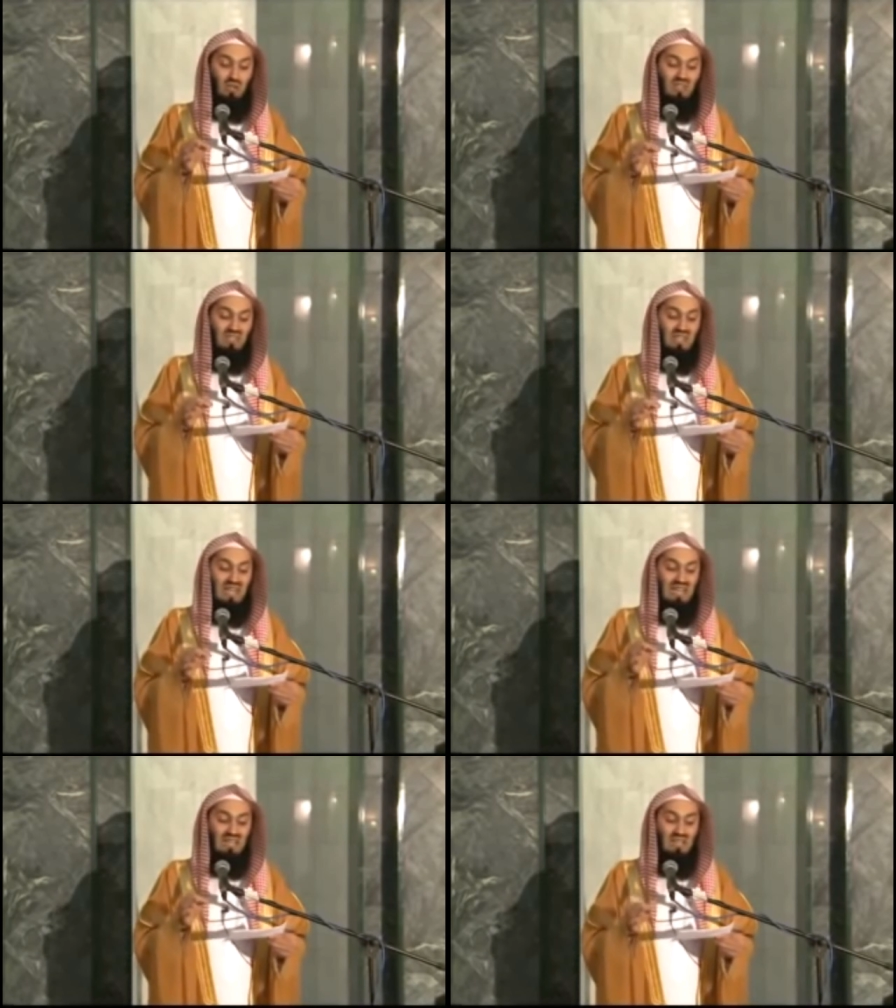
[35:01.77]
she was
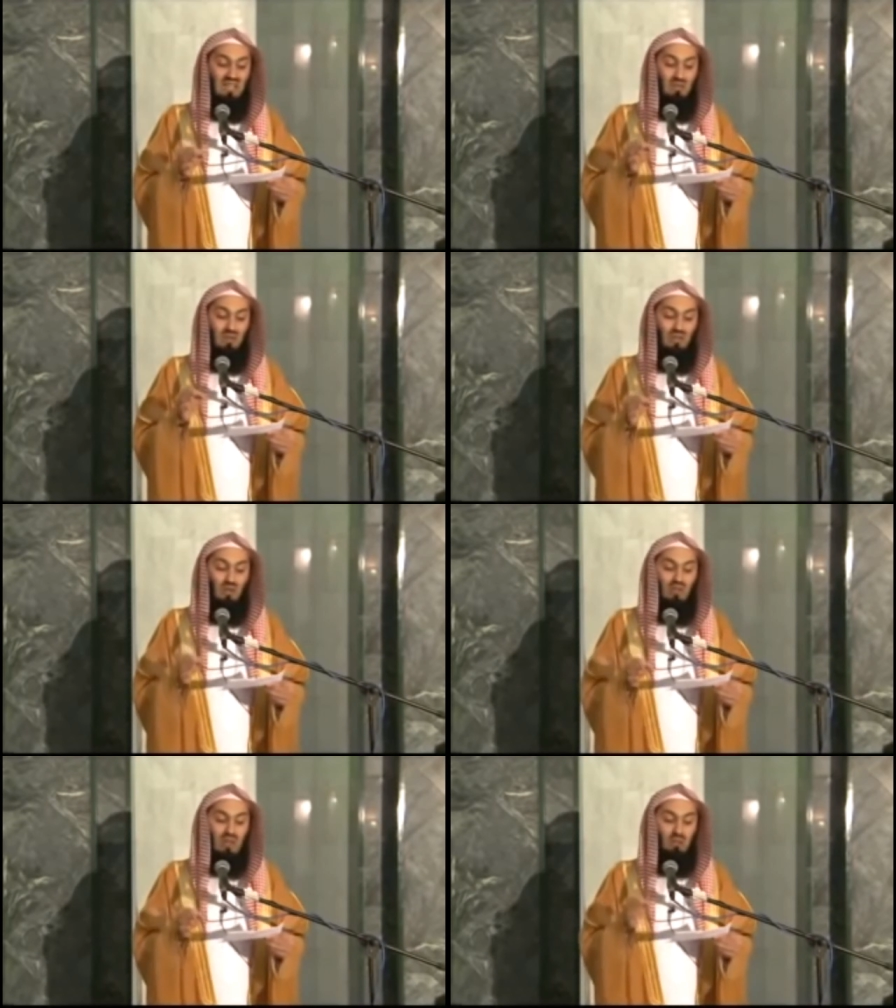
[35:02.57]
either the
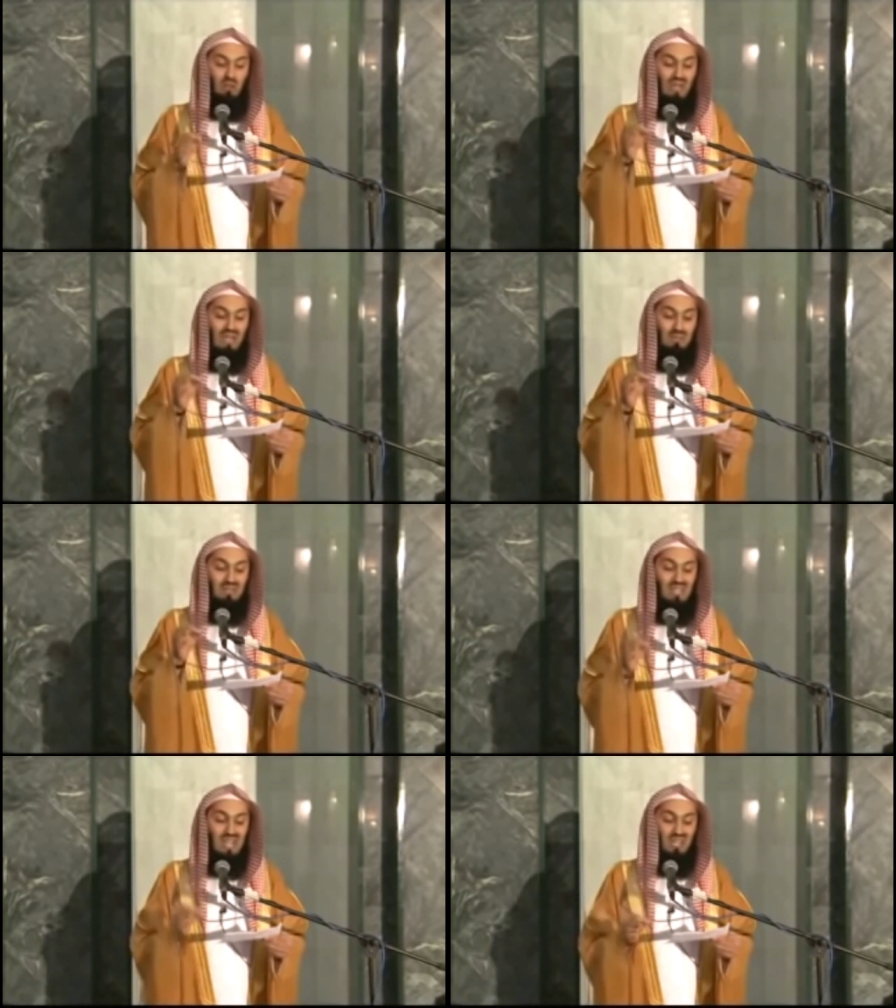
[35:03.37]
widow of Abdullah ibn
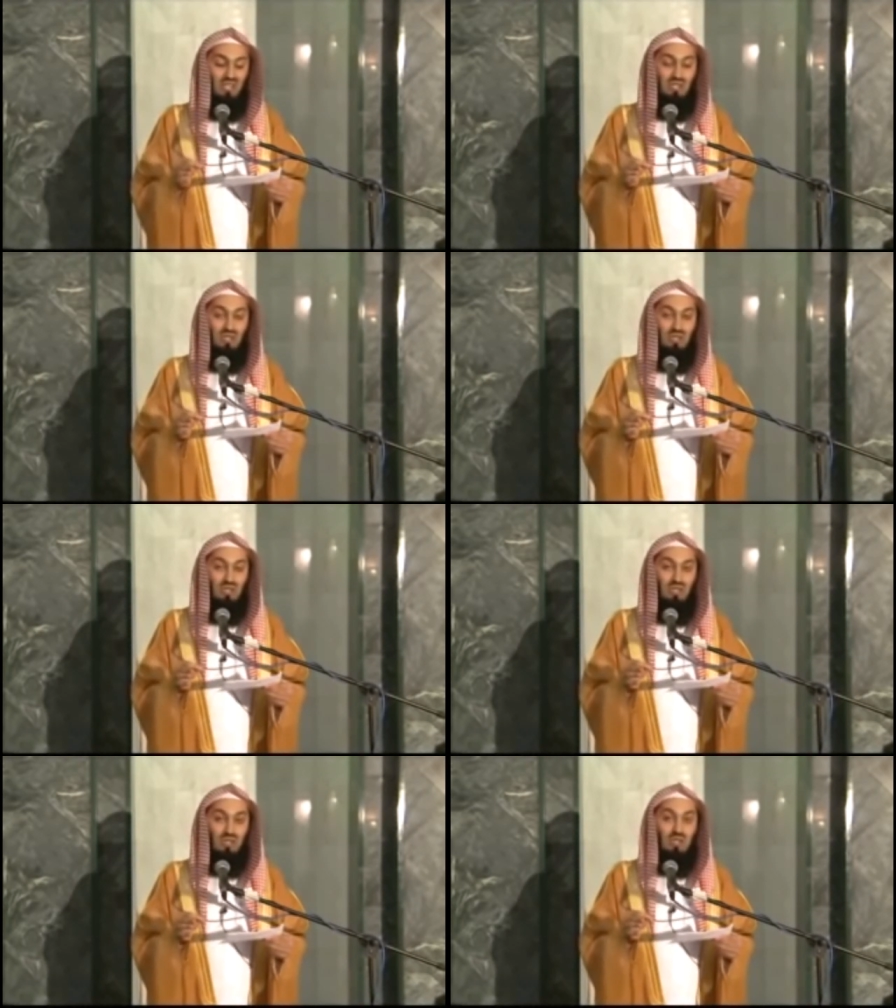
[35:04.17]
Jahash.
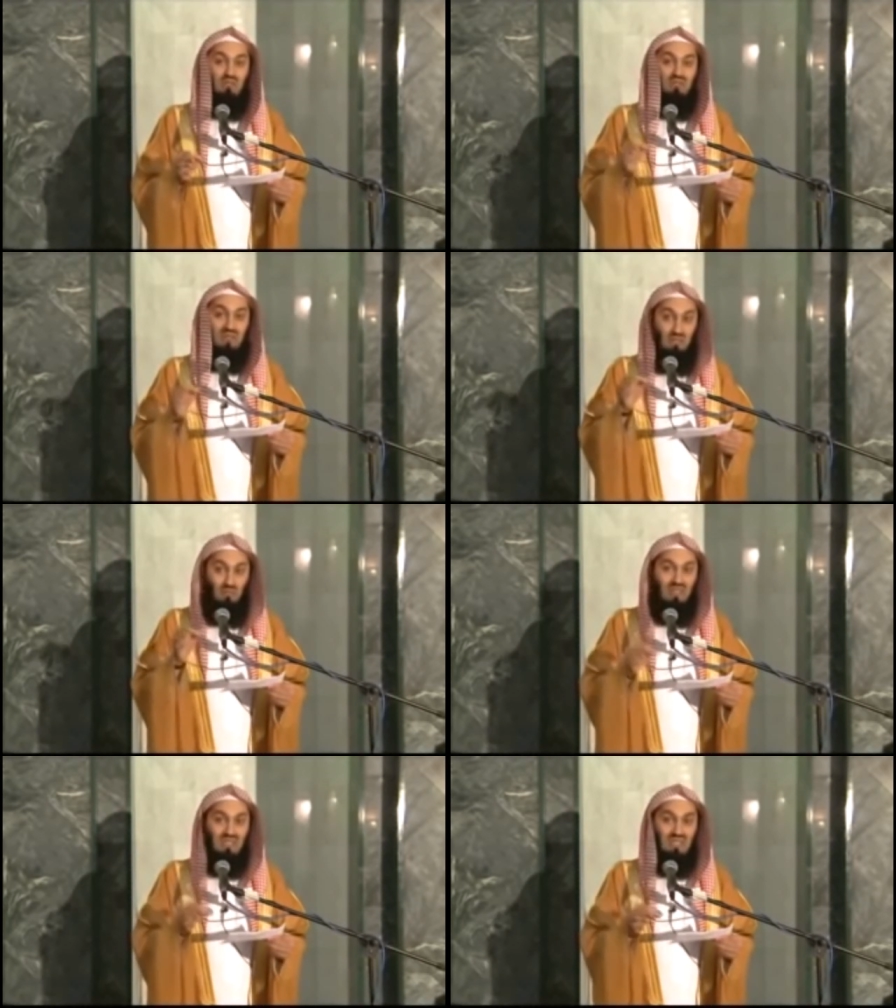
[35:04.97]
If that
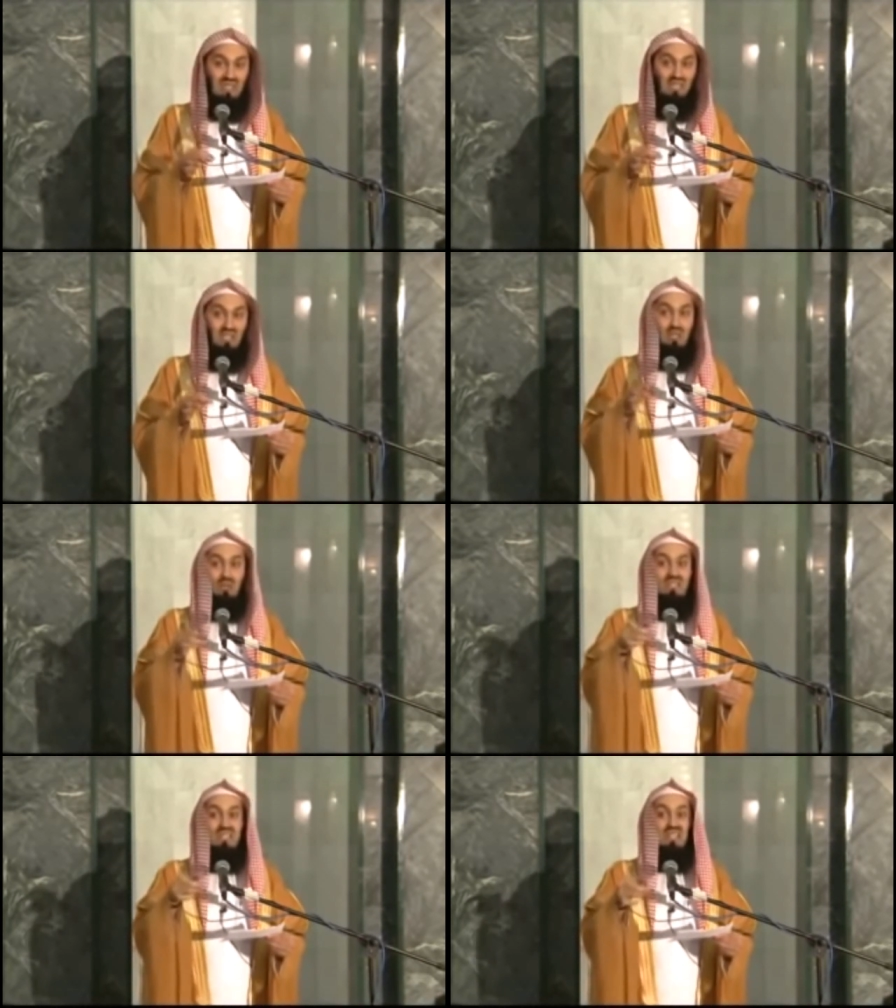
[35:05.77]
was the case, he
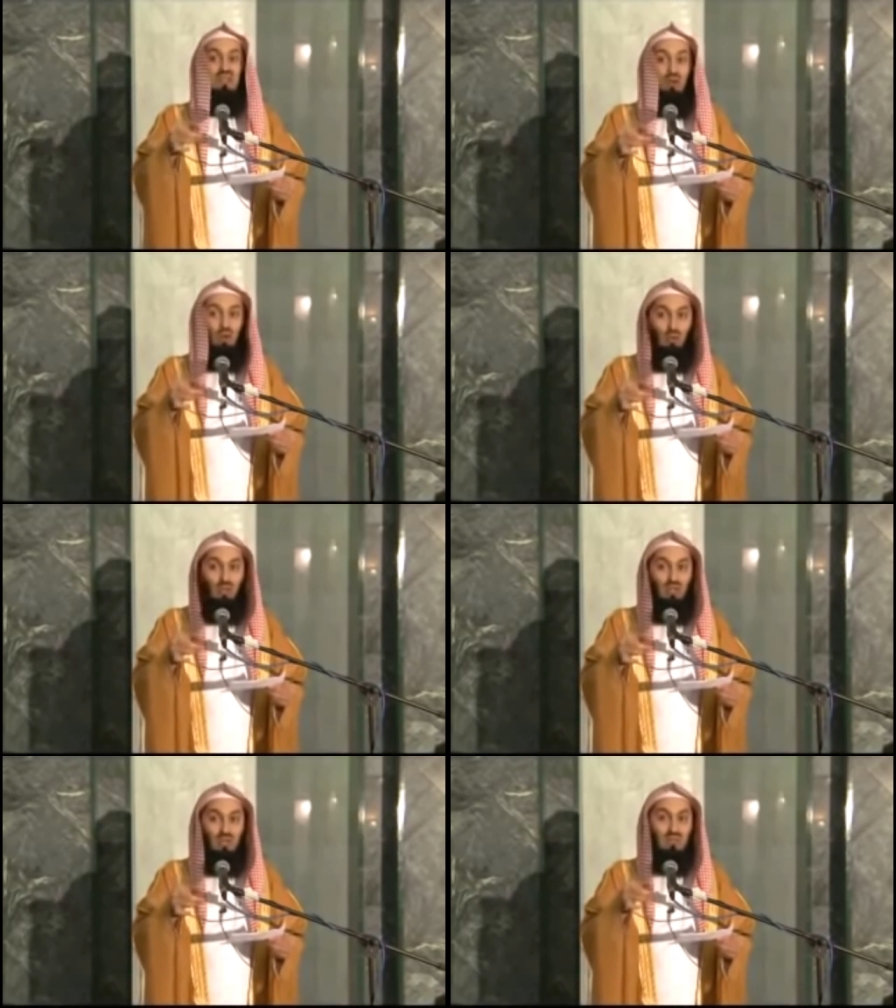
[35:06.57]
was killed in
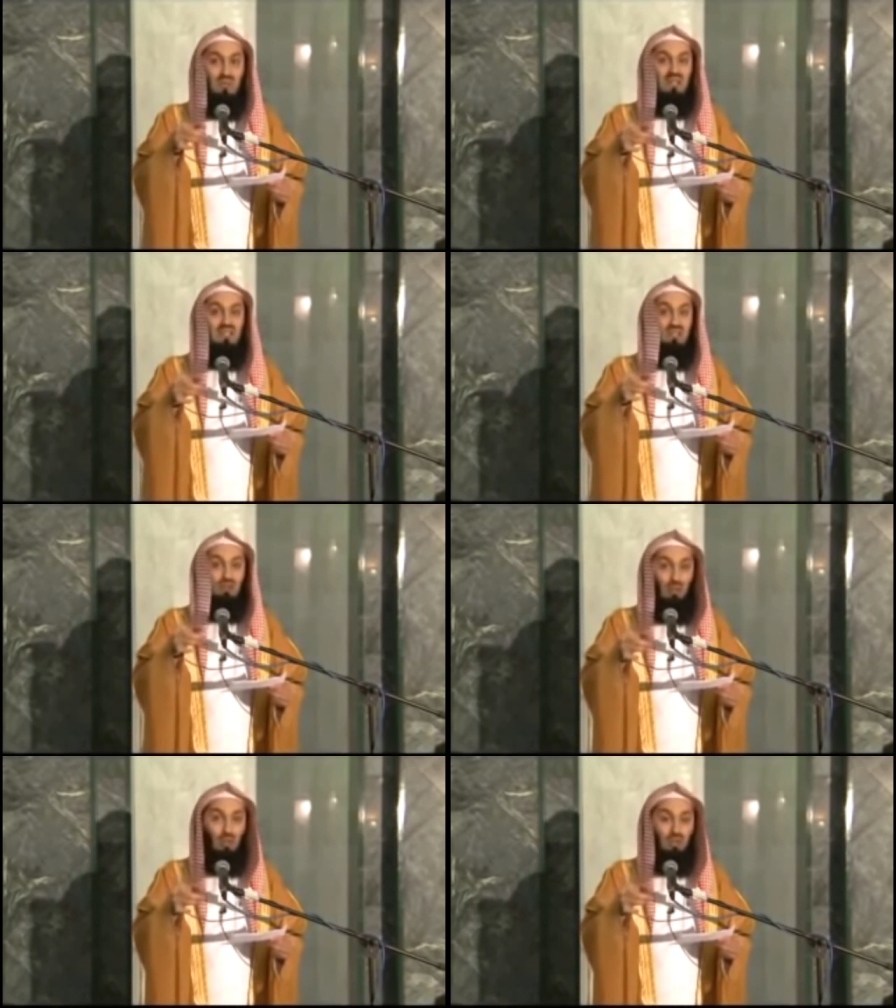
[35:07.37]
Uhud. He was martyred in
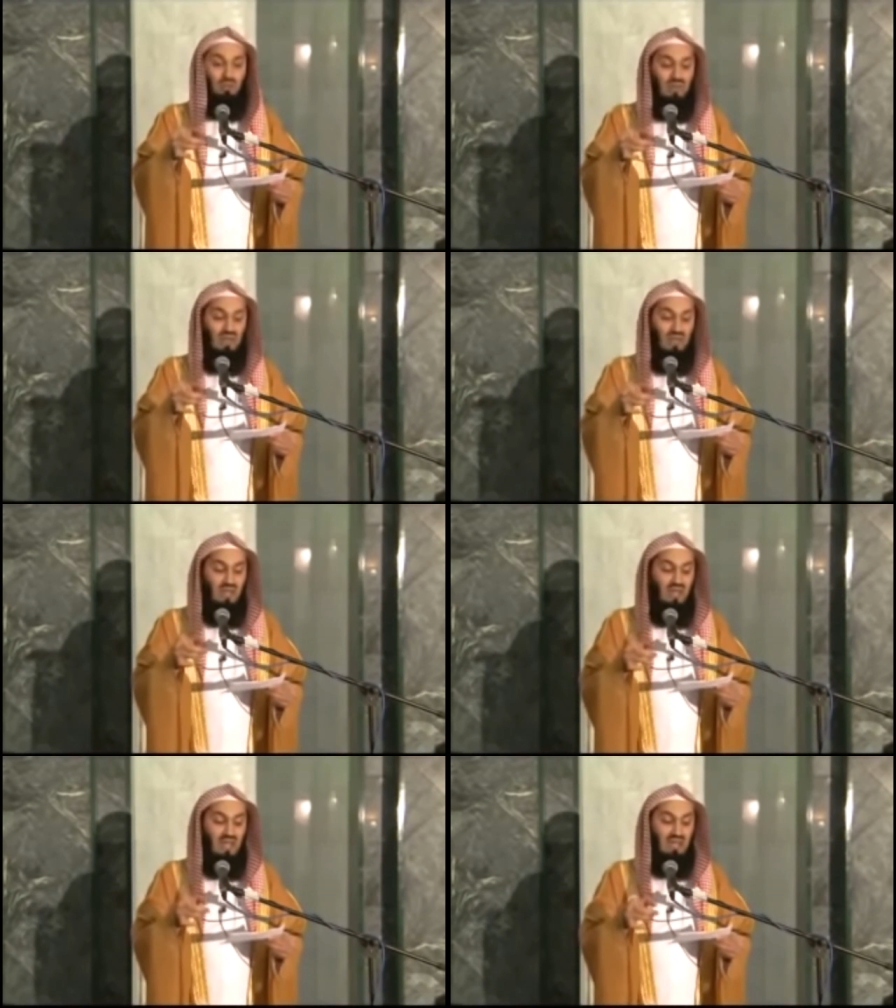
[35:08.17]
Uhud.
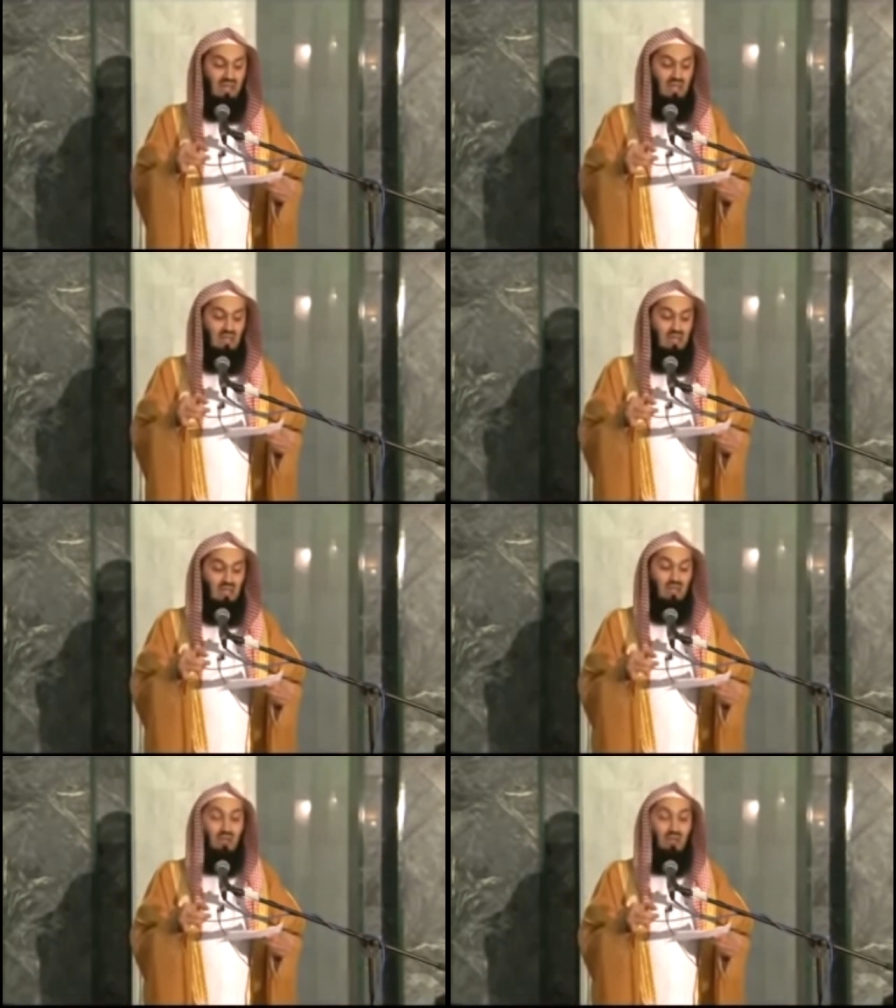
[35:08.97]
And